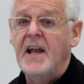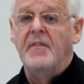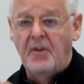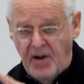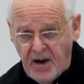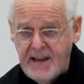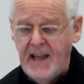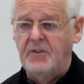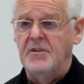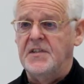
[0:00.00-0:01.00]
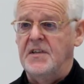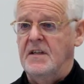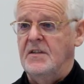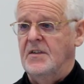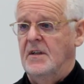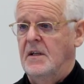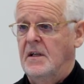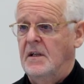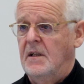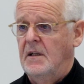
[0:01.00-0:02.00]
and there are gay Christians,
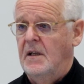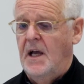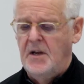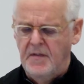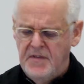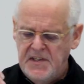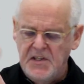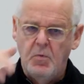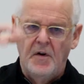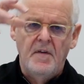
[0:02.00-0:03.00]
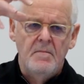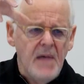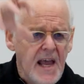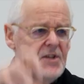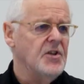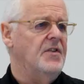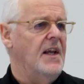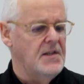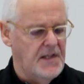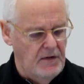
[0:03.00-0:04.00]
and this is one of the major
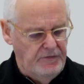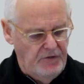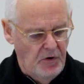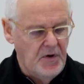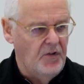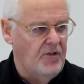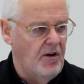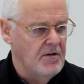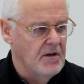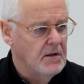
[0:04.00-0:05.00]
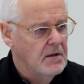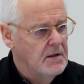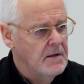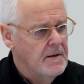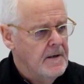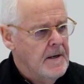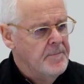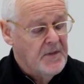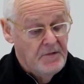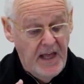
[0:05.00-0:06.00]
things they'll focus on.
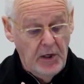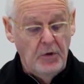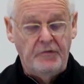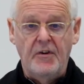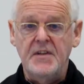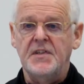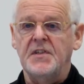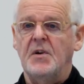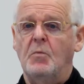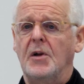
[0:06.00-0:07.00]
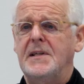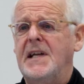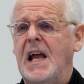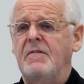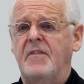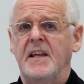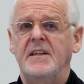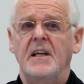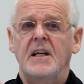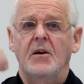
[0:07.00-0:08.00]
They'll look, for instance, at what
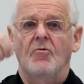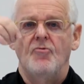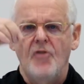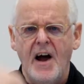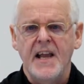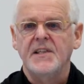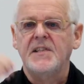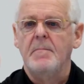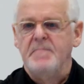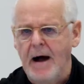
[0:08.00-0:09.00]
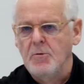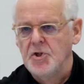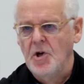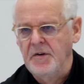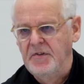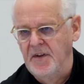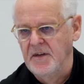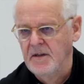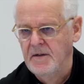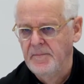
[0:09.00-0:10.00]
David writes about
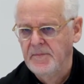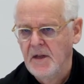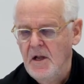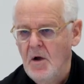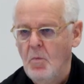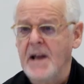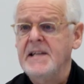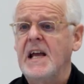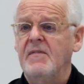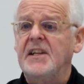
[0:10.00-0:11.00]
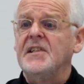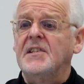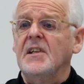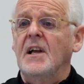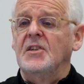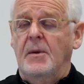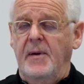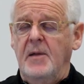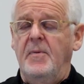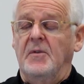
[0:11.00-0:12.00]
Jonathan. When
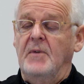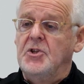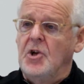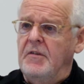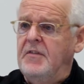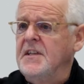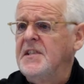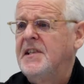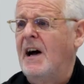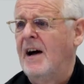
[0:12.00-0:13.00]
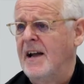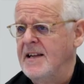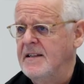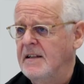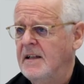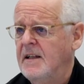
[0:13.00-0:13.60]
Jonathan has died,